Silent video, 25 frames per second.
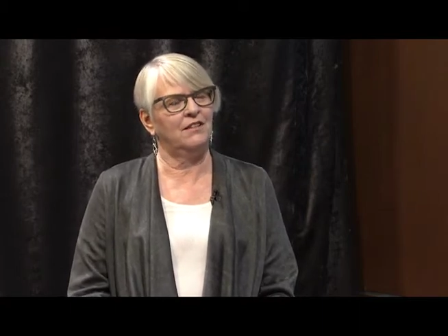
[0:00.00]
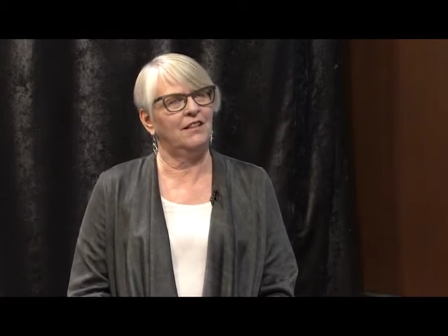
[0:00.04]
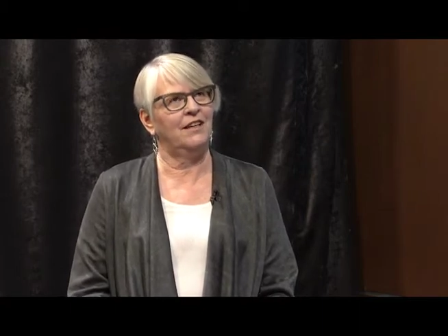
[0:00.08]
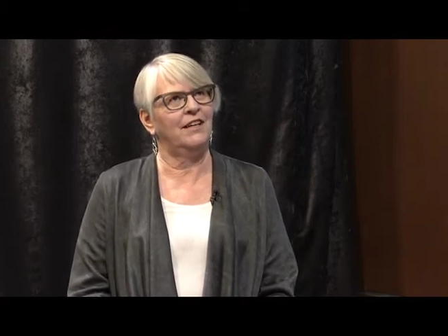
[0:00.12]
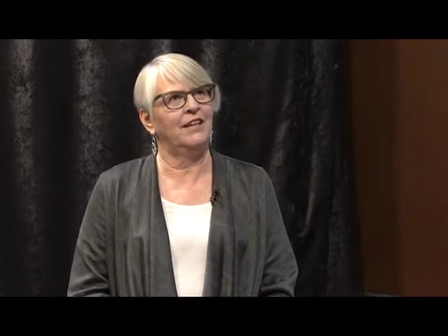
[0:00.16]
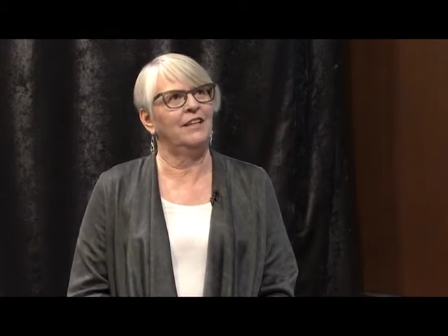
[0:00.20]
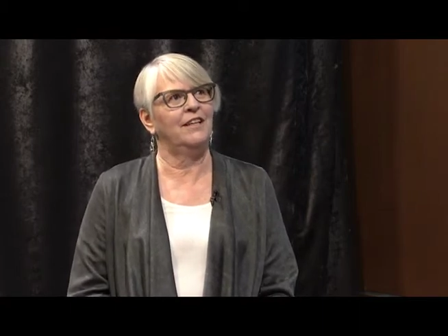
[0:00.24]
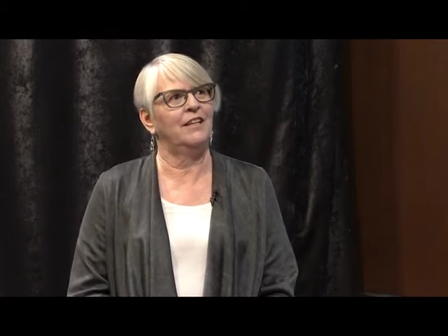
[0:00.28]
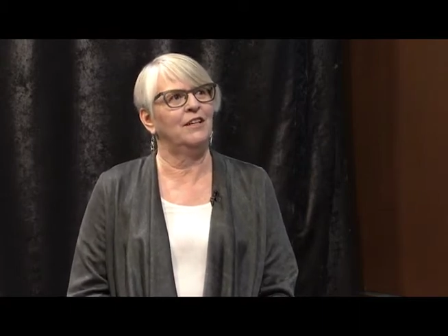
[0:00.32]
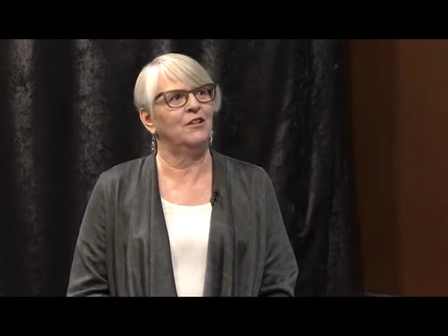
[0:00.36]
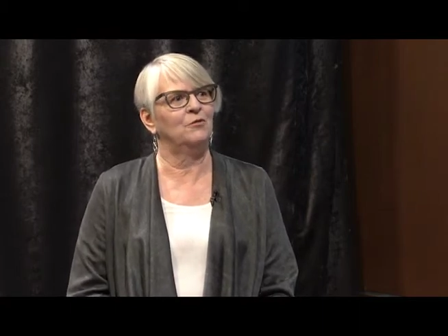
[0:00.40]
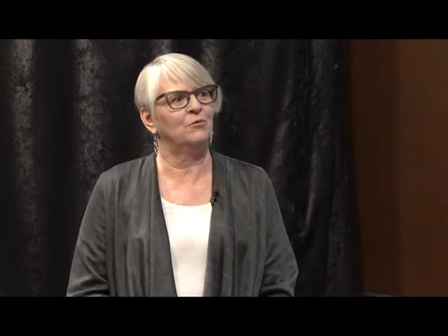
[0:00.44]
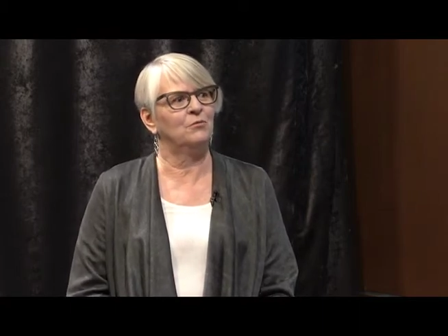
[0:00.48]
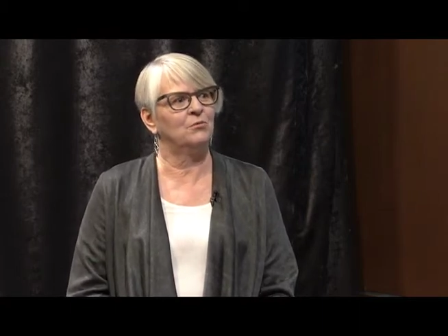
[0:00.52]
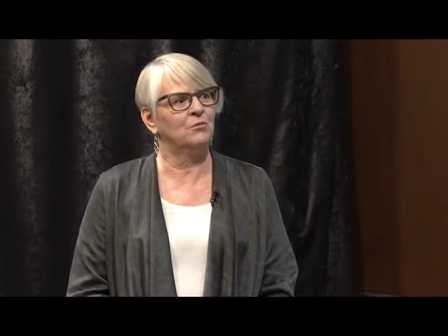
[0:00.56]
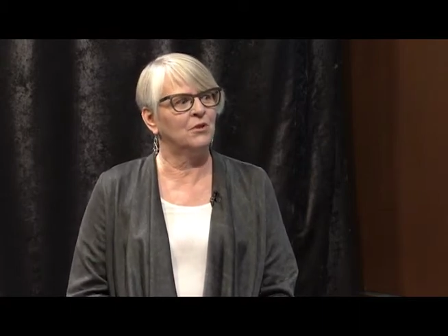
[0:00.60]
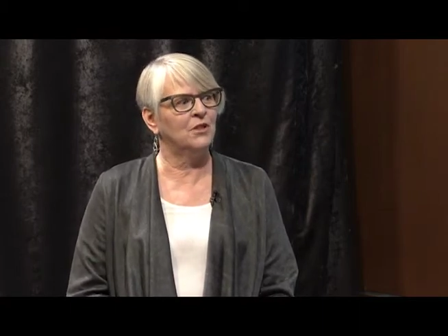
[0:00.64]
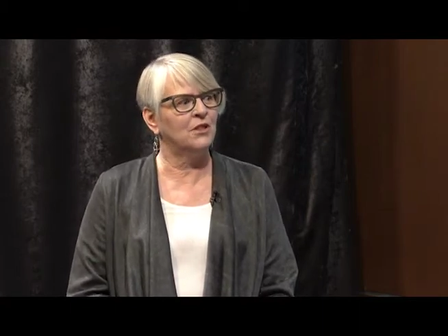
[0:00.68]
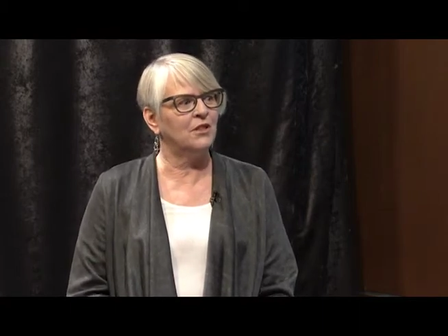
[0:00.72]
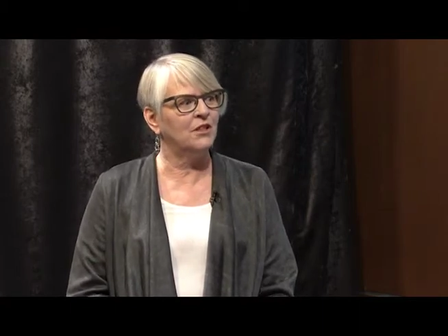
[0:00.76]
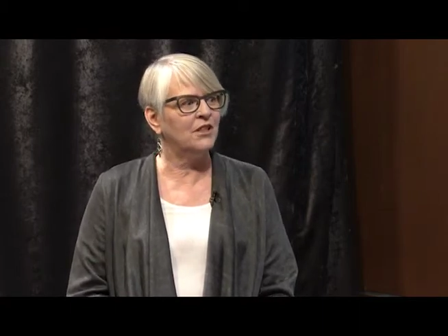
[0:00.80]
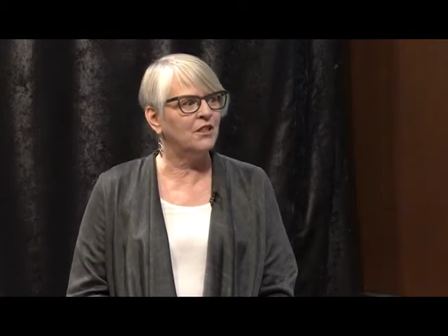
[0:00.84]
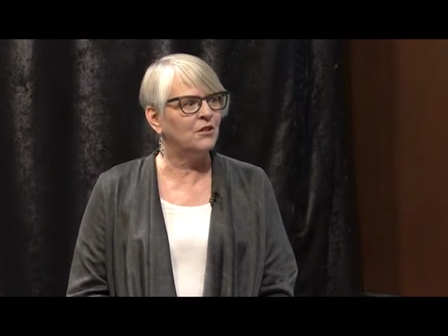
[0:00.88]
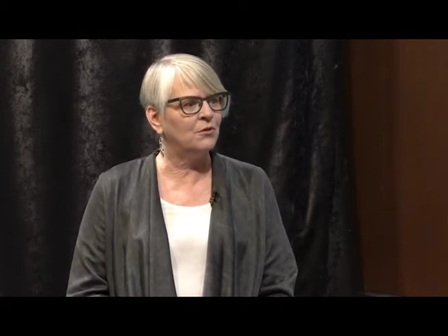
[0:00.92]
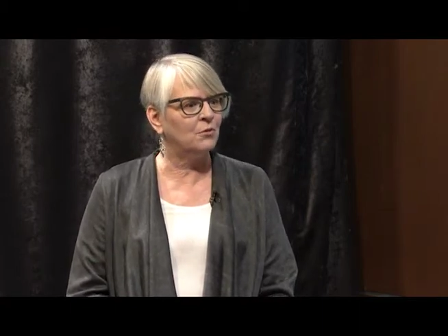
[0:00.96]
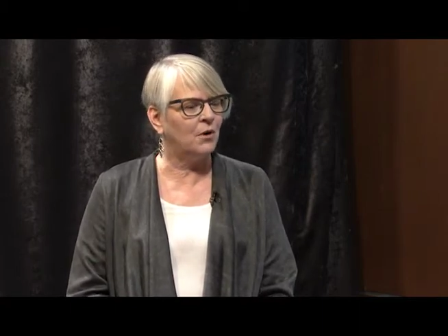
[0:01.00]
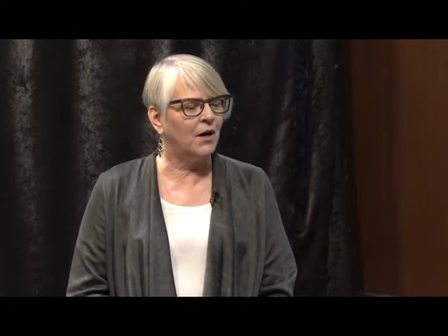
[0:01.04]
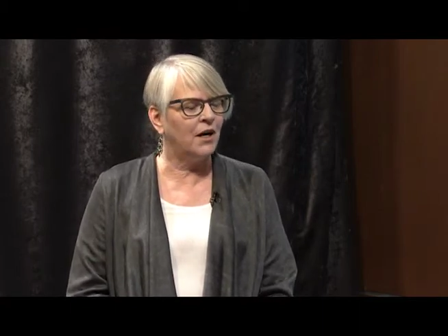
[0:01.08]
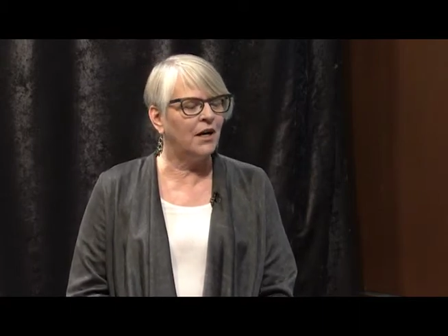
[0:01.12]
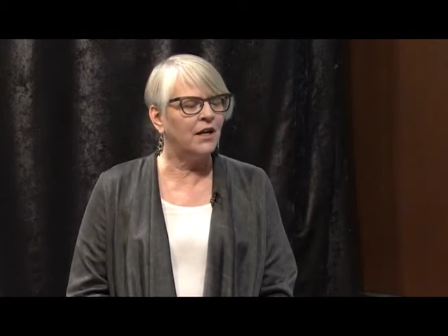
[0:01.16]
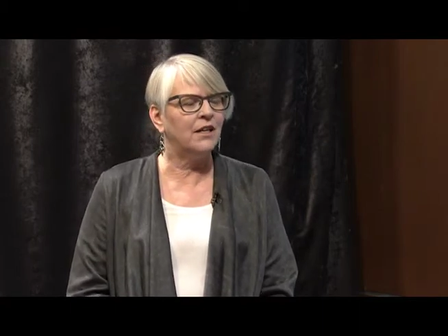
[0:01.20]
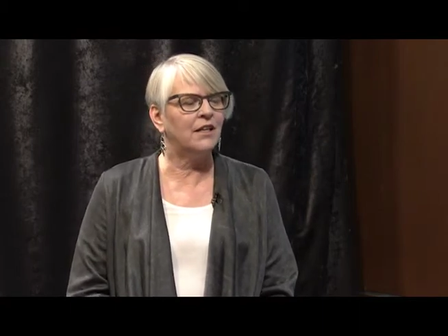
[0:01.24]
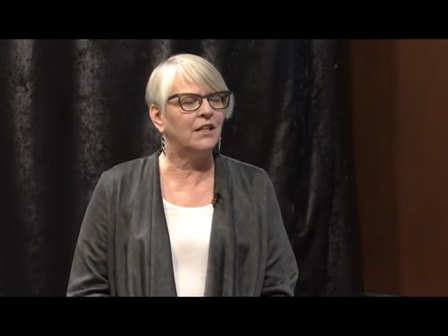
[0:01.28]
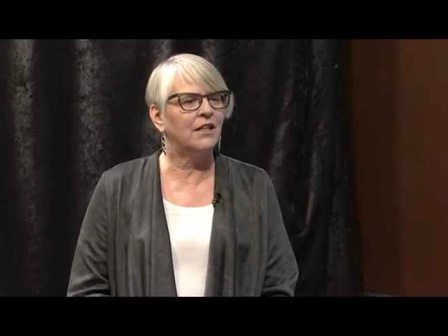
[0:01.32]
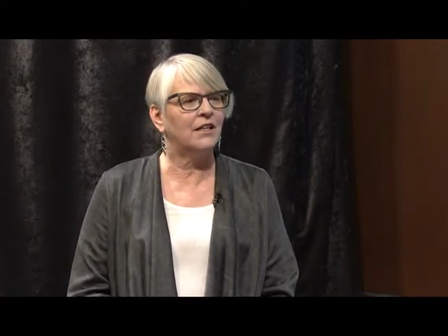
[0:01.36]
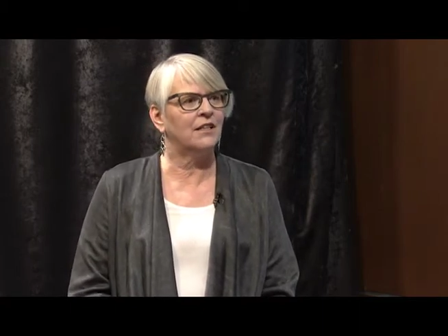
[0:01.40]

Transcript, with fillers: and get really quiet